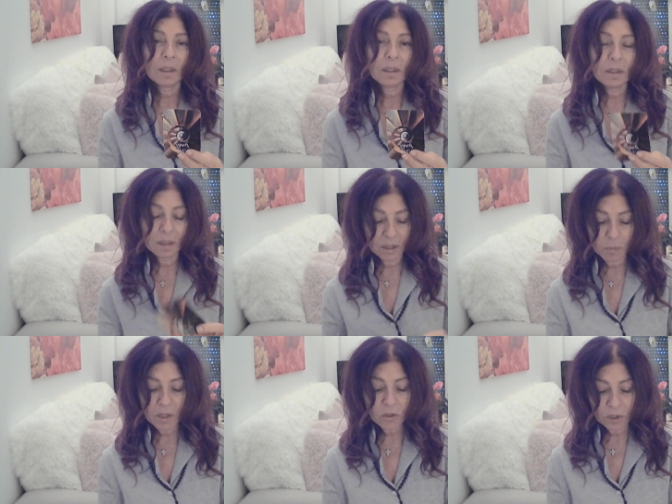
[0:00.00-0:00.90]
Because it's a
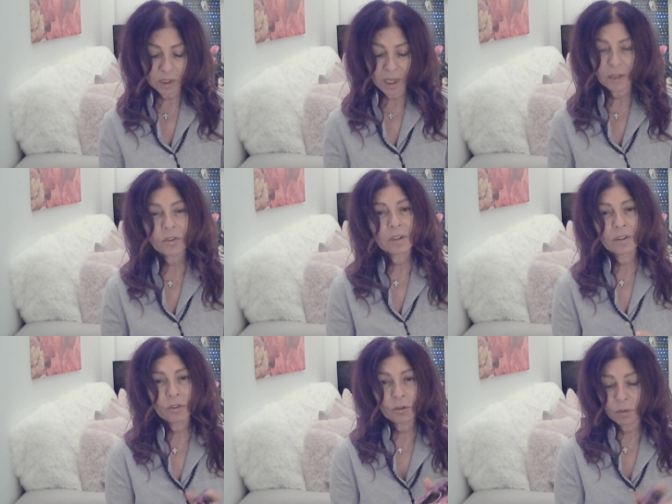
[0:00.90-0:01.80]
special connection.
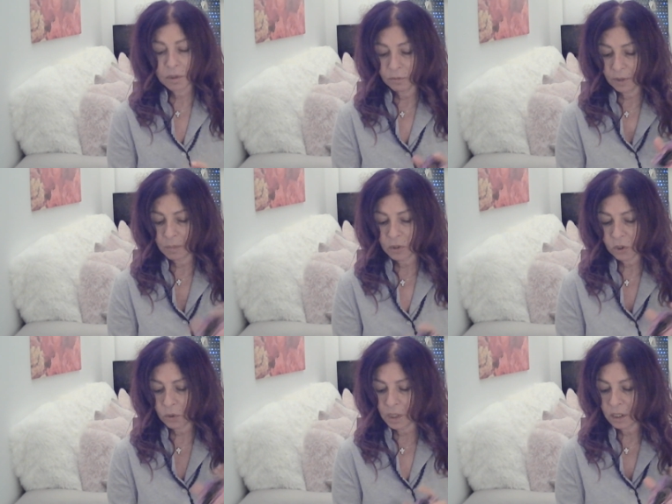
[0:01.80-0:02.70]
It's your twin flame.
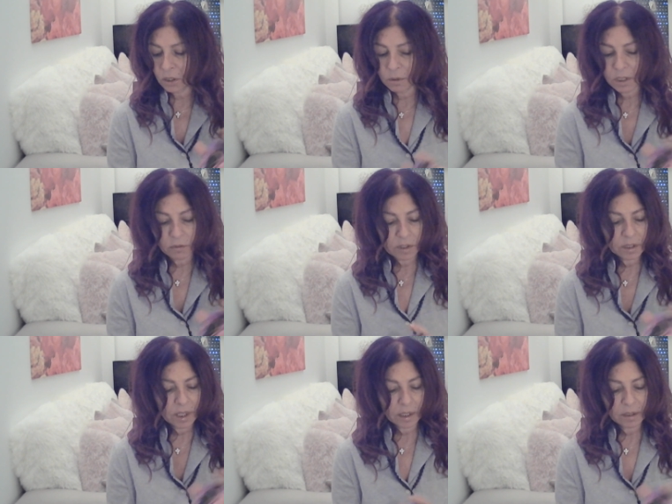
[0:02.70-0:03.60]
is showing it to us for the
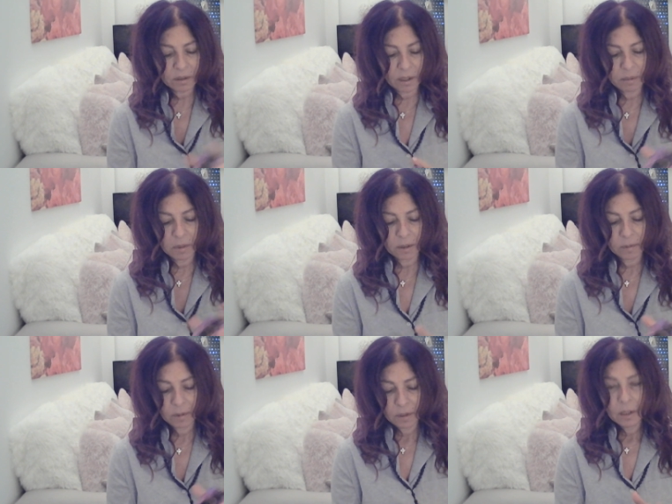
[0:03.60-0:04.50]
second time here
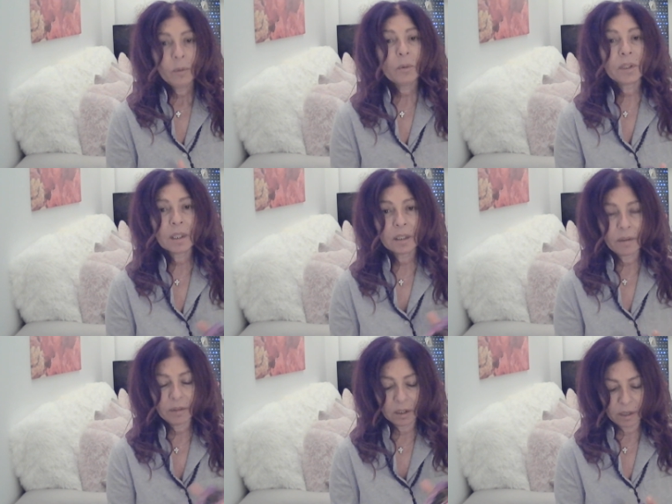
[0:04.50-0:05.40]
with the
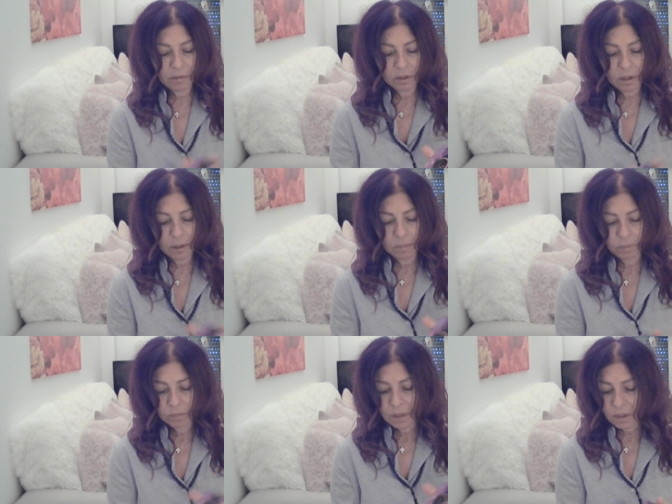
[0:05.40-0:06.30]
1111 card.
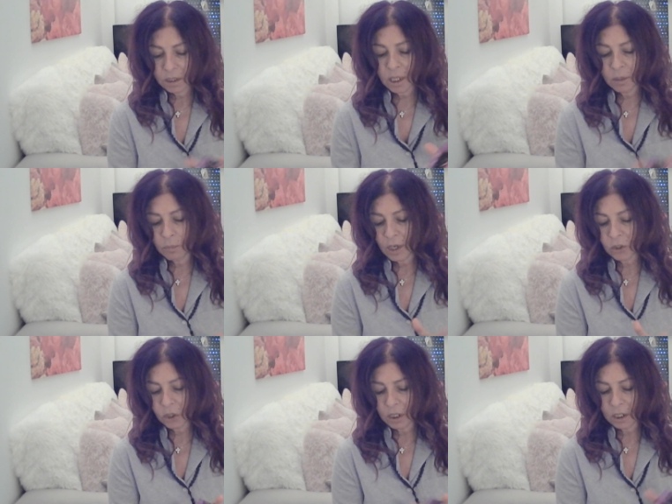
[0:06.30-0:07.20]

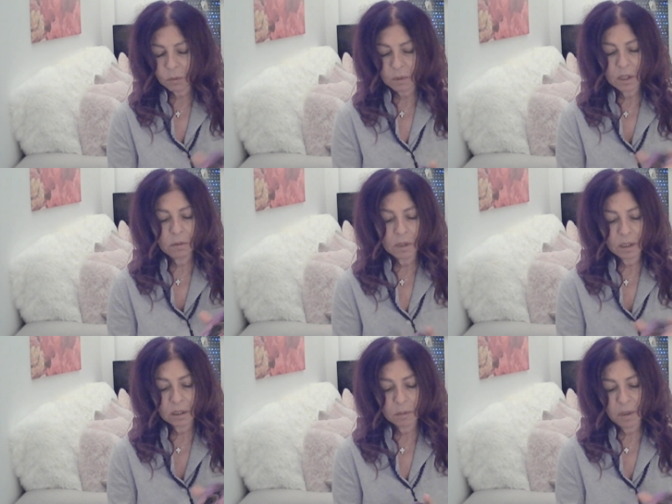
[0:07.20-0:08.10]
Celebration, it's
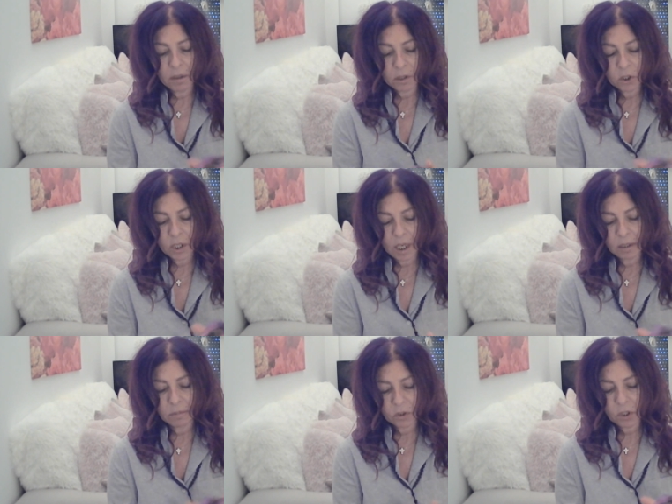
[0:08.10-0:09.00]
reunion, it's marriage,
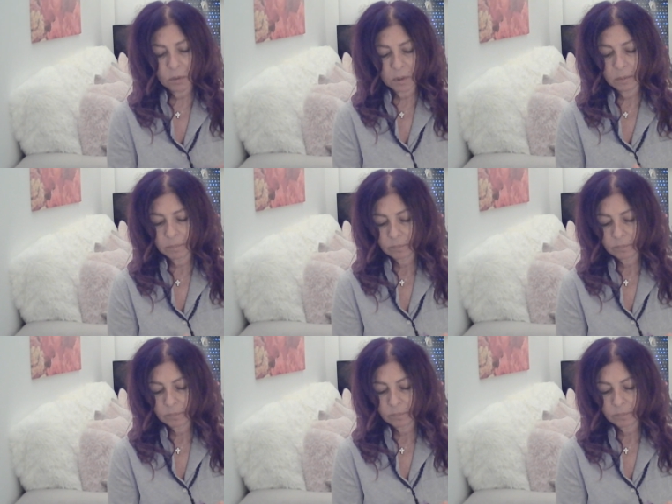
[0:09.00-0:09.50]
again, showing.